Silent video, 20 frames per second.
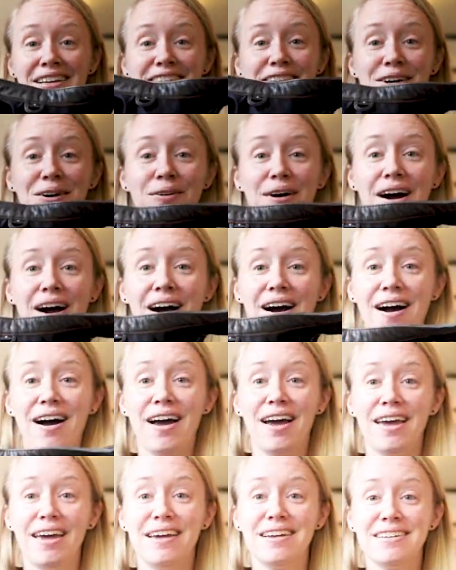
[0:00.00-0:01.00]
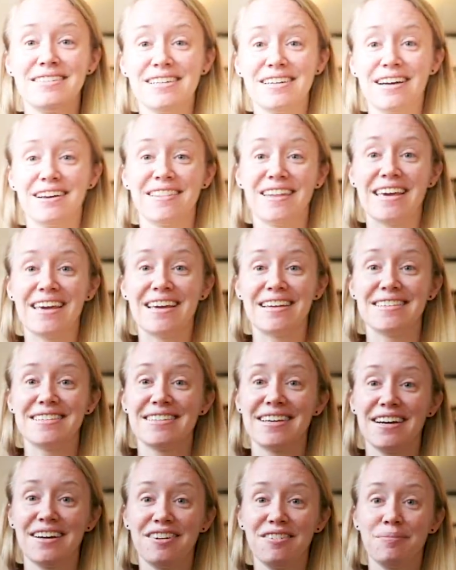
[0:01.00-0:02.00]
So I did on the
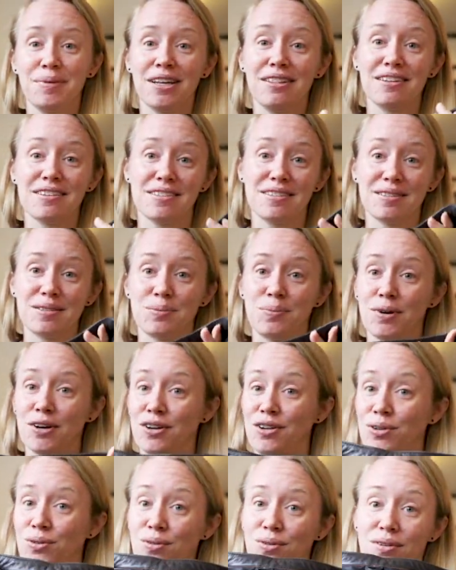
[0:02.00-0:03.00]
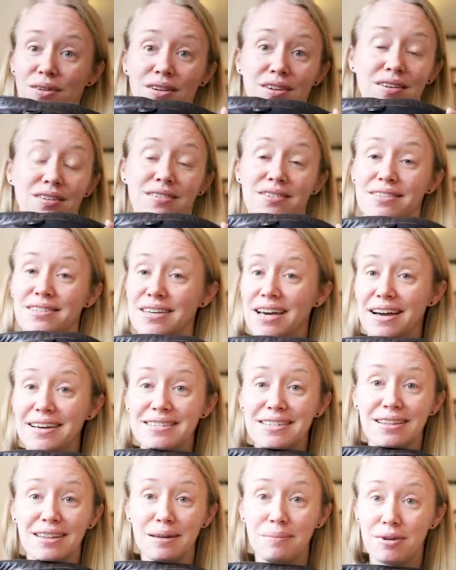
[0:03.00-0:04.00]
inside of mine, this is where you,
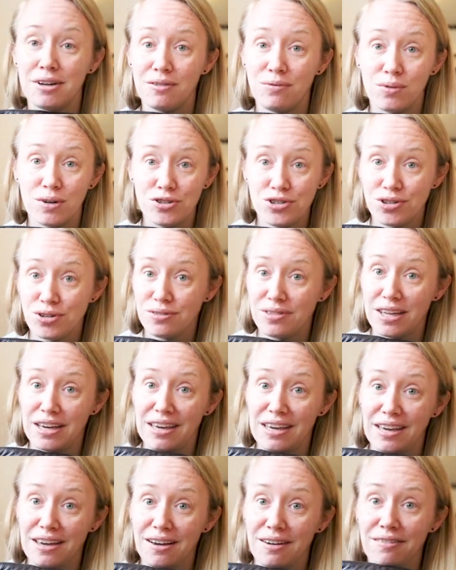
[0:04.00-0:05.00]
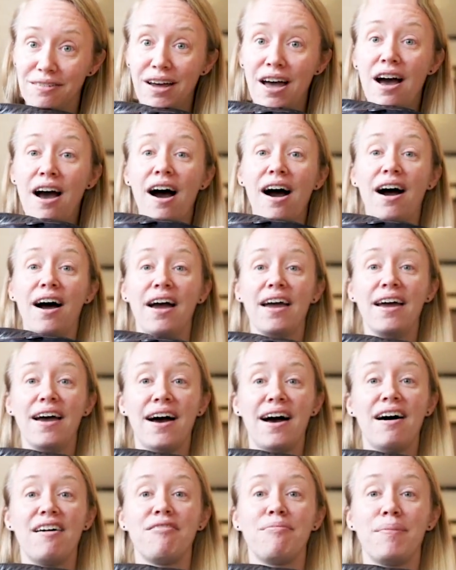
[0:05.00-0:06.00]
sky's the limit of what you're thinking of. I
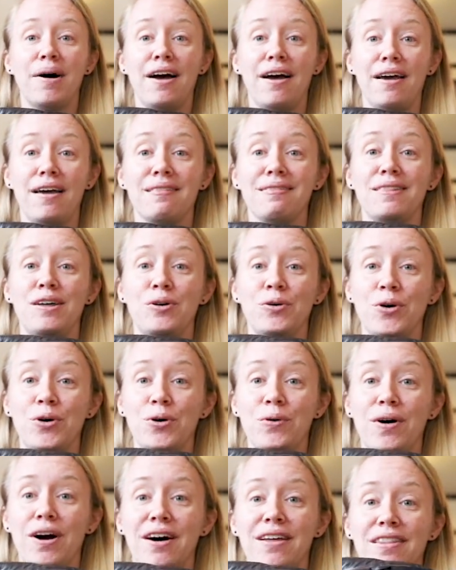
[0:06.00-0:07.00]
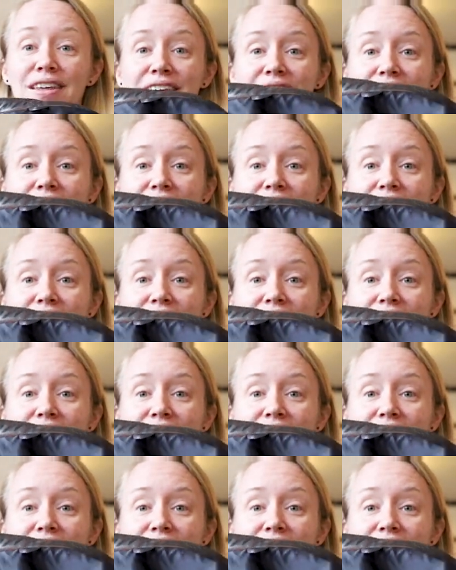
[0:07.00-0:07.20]
have my logo on